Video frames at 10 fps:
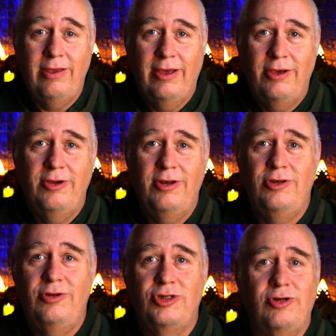I couldn't
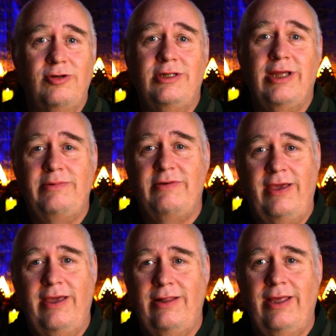do certain types of
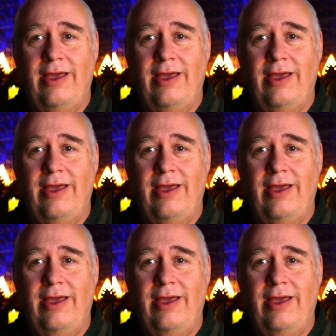healing.